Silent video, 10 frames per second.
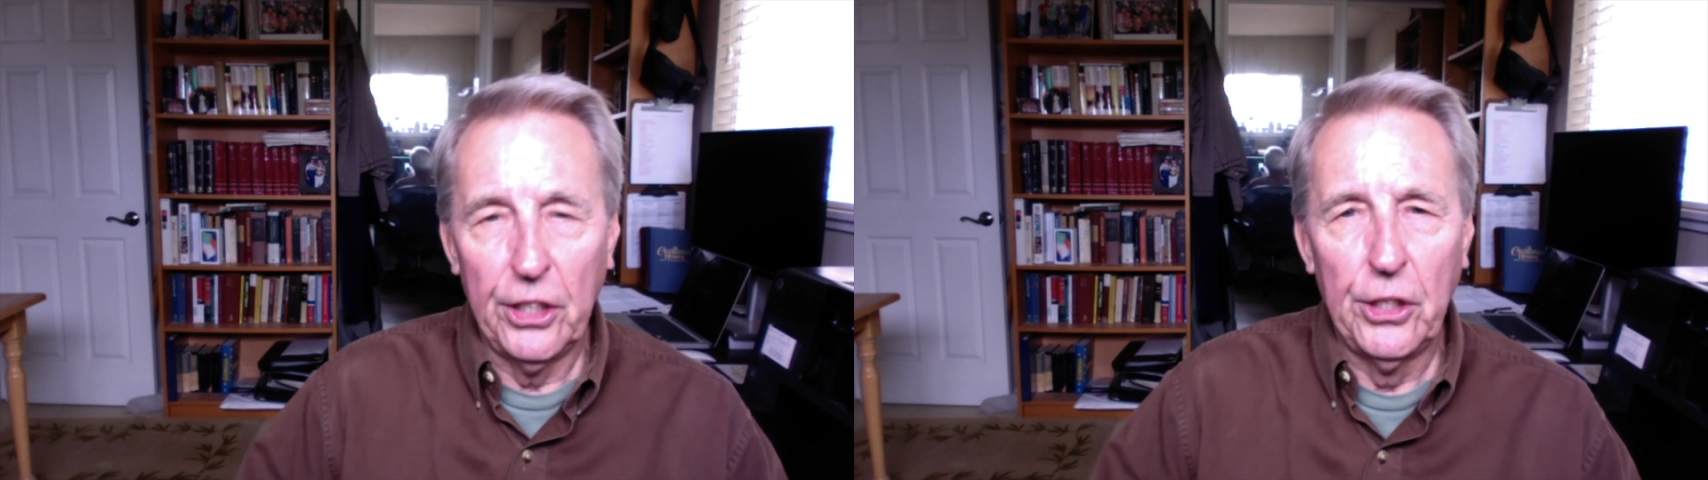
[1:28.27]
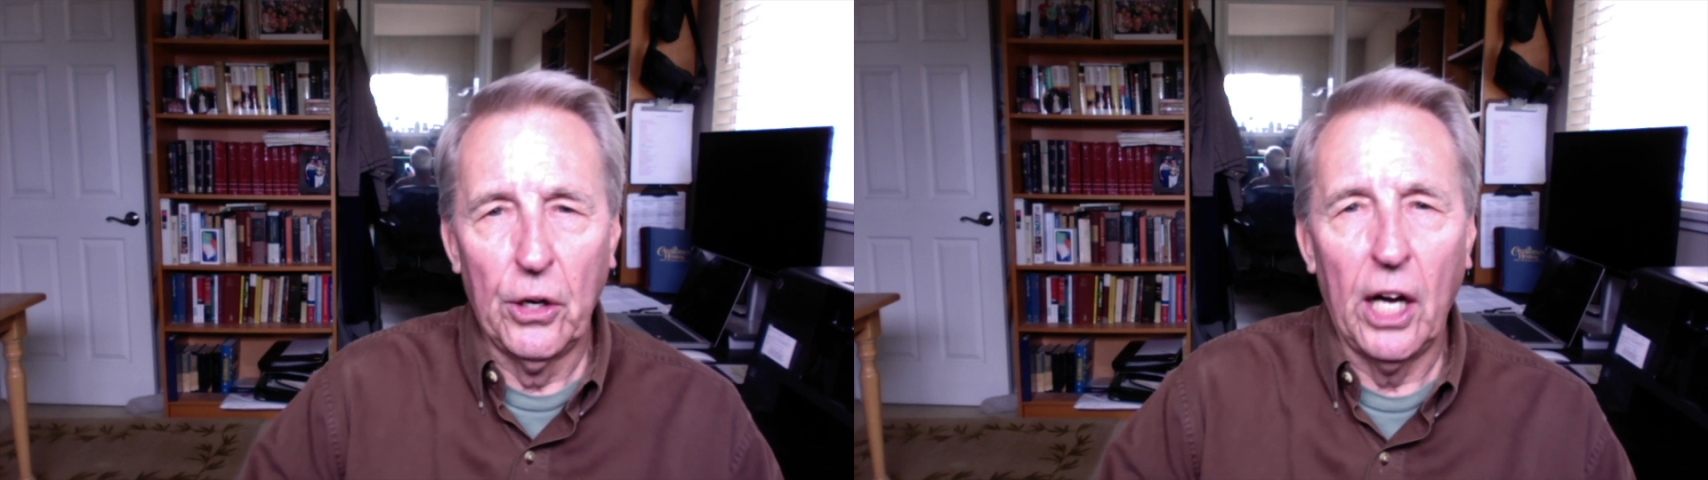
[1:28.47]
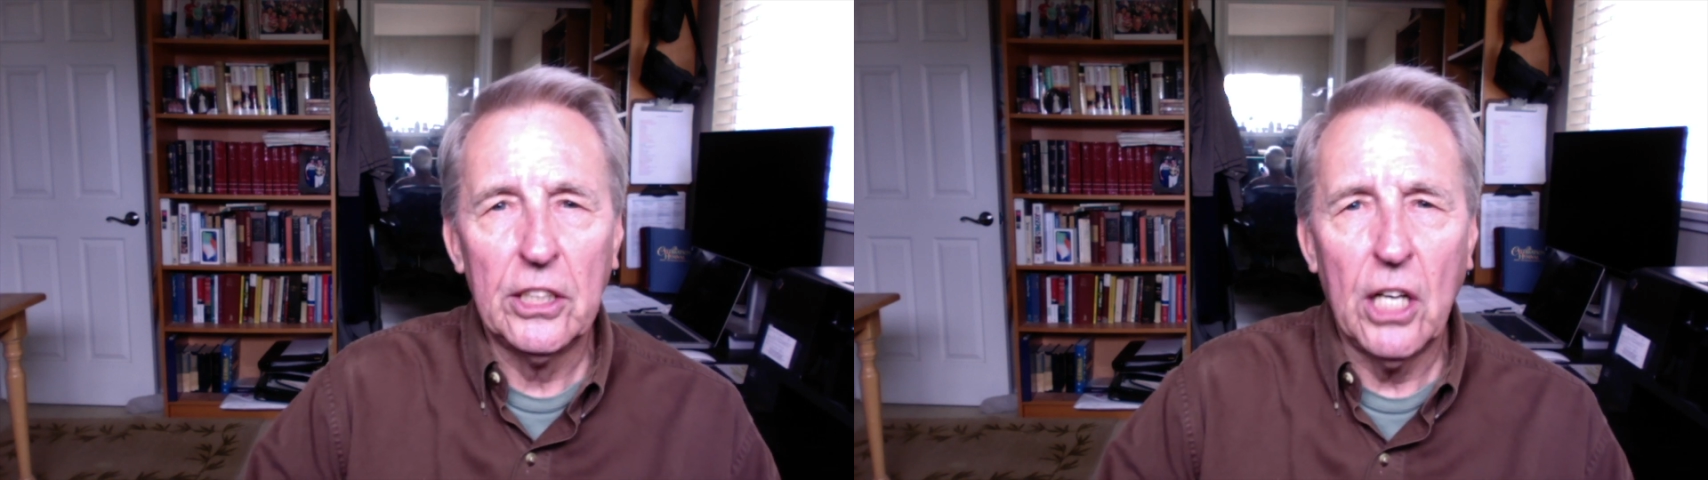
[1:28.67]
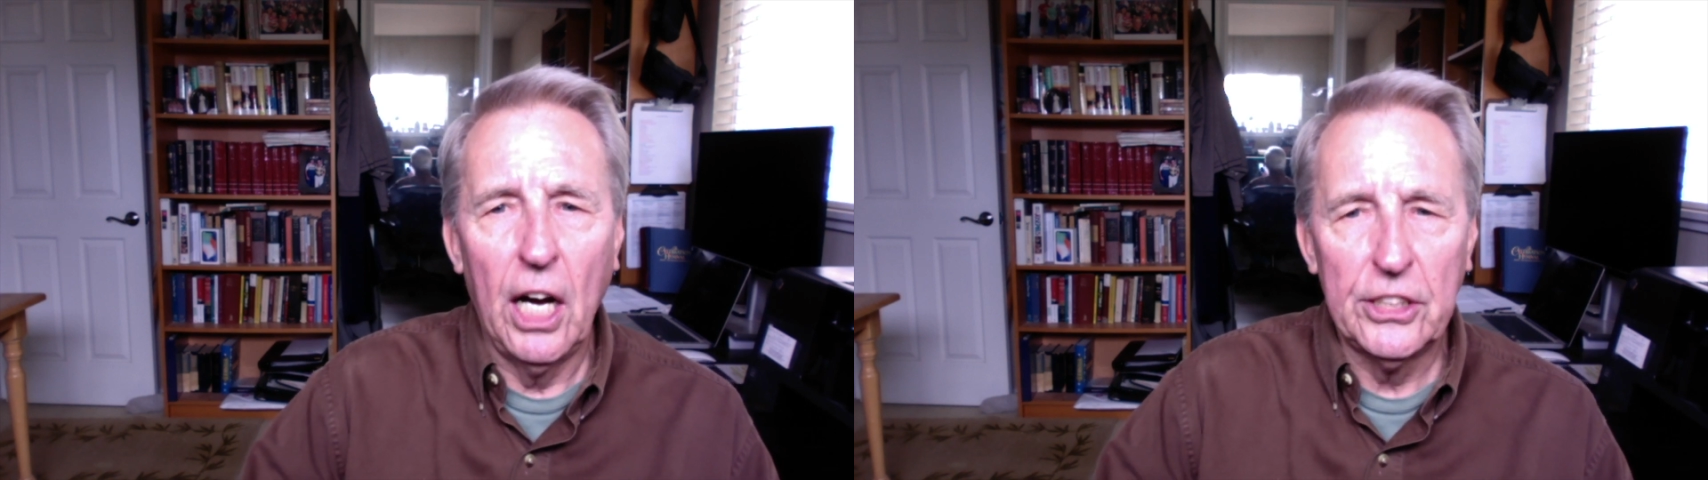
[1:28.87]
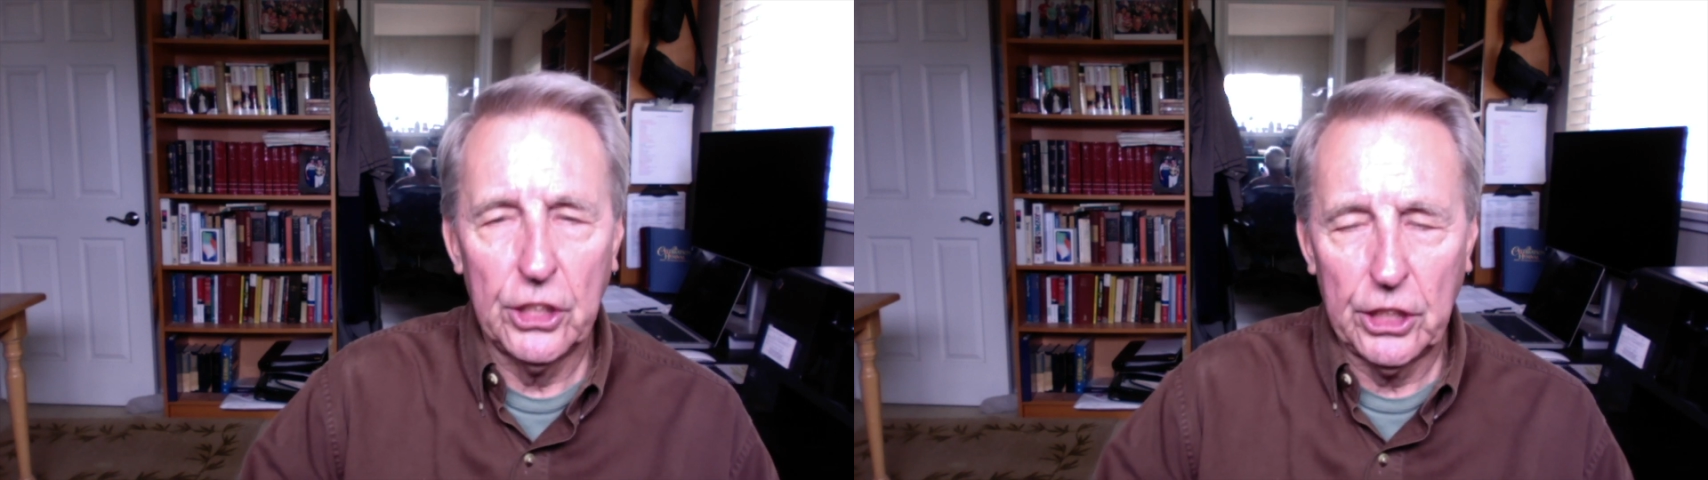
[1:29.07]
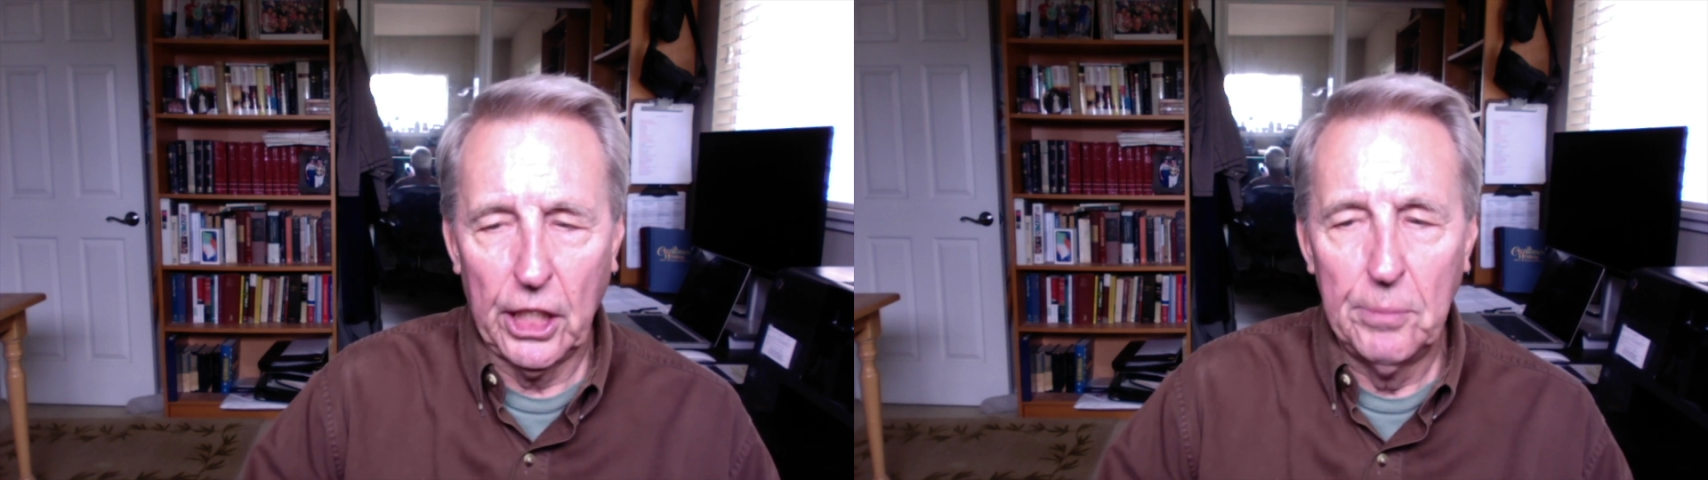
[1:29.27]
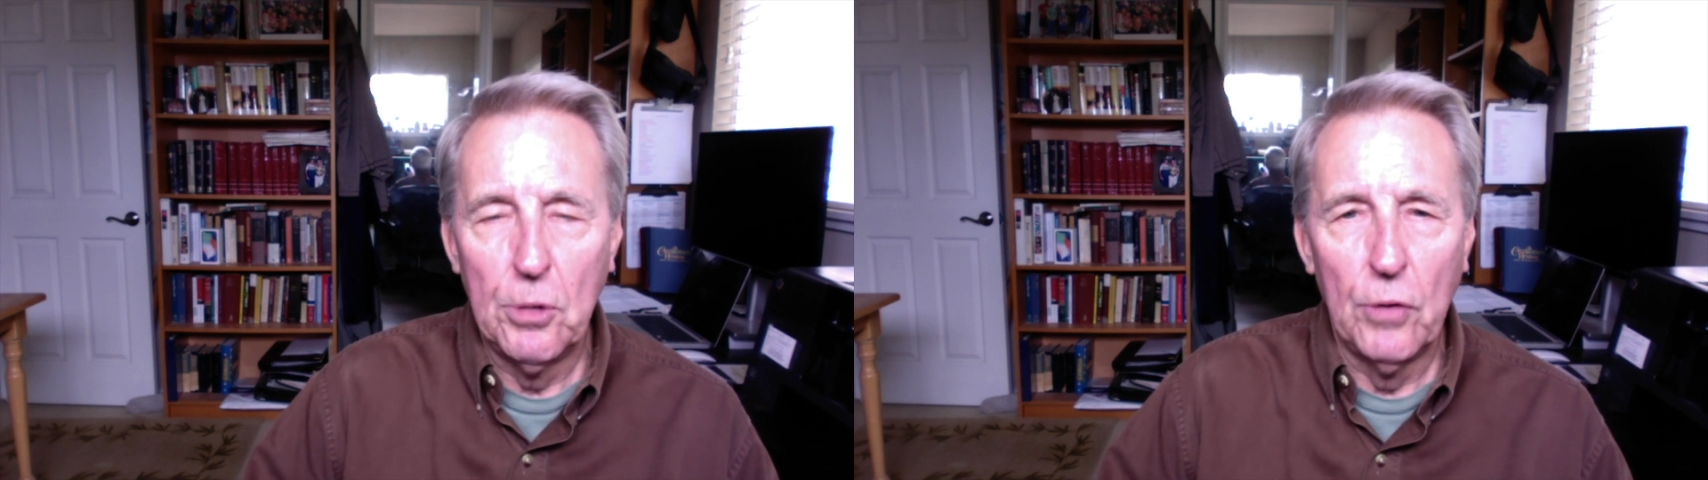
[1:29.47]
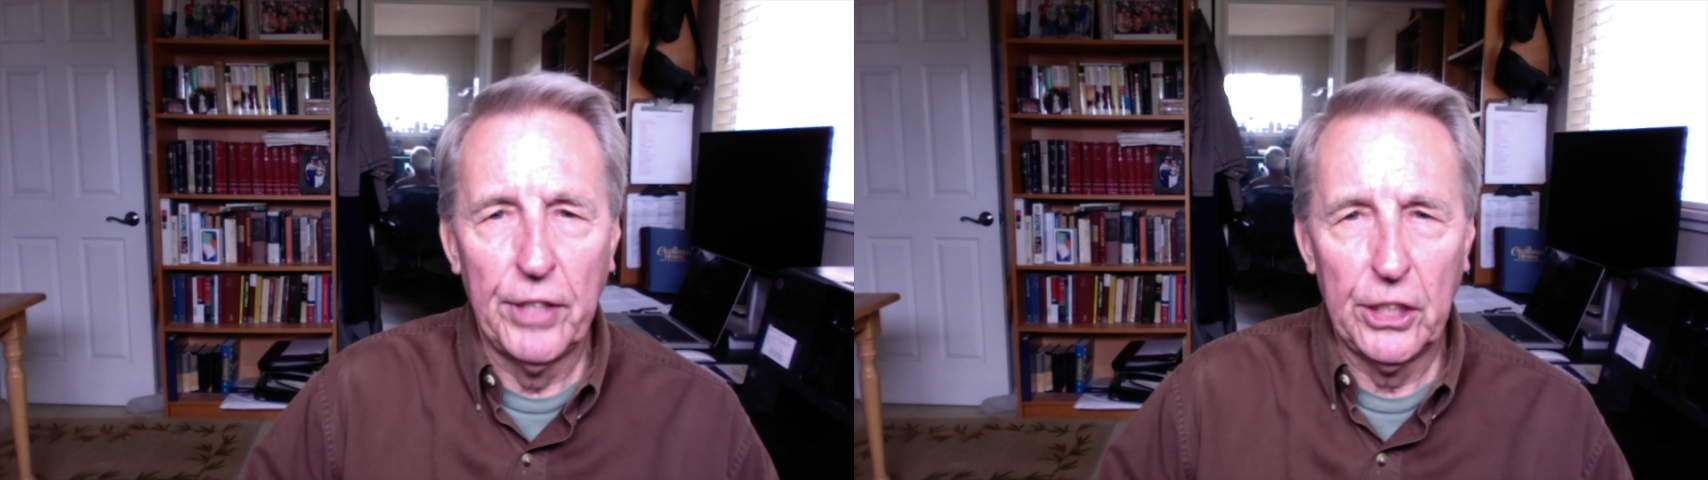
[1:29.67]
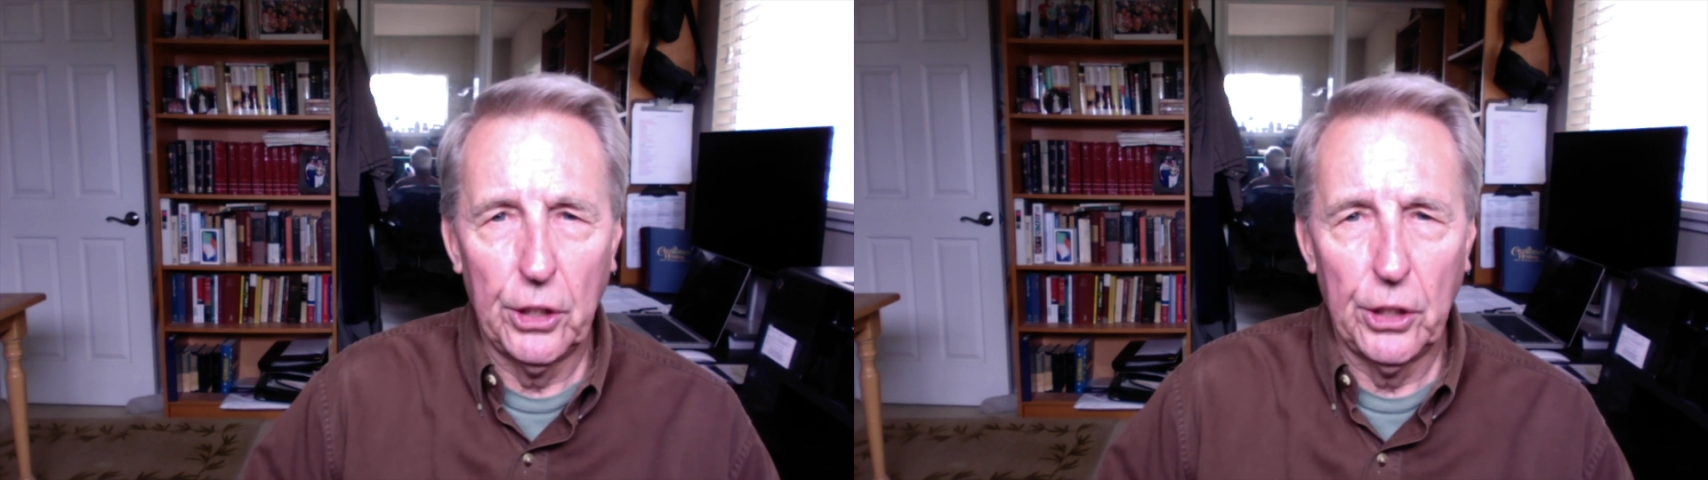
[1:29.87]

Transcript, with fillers: you're unconsciously moving